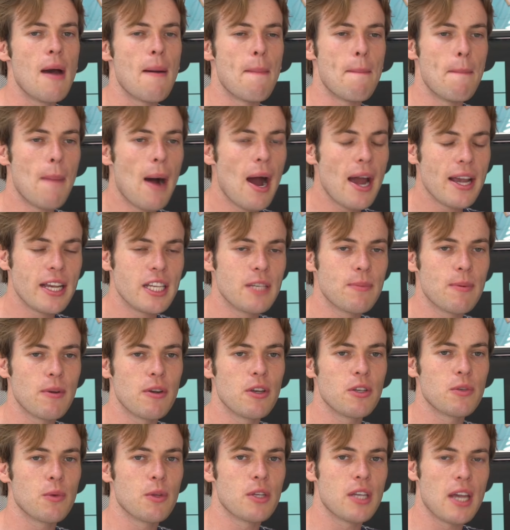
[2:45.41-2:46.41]
my
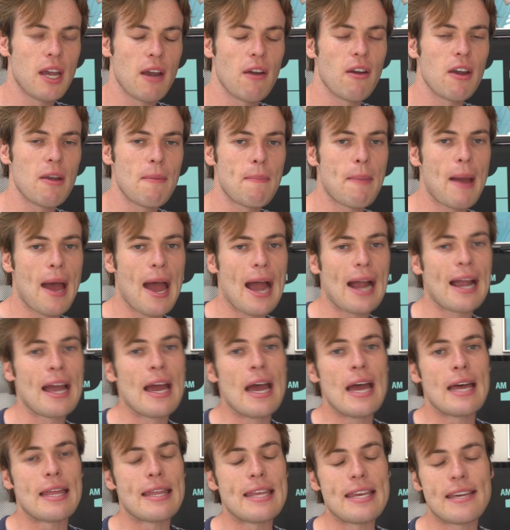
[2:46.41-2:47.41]
experience with tearing back
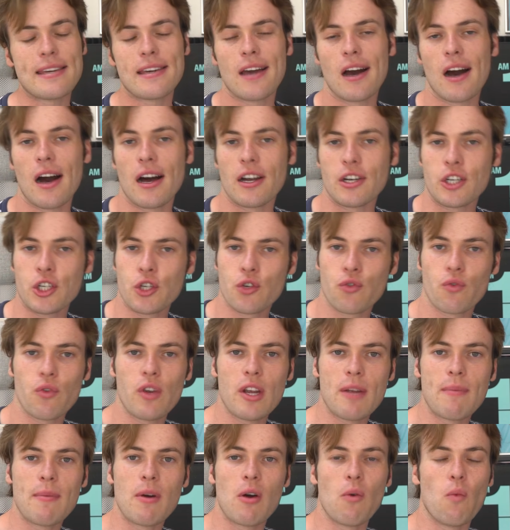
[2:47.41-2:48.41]
the car
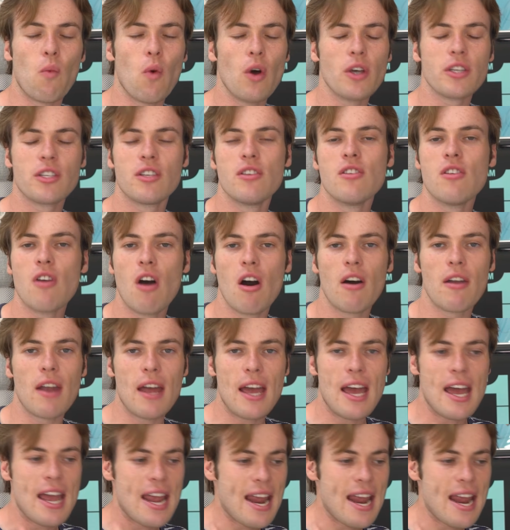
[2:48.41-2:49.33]
trim was not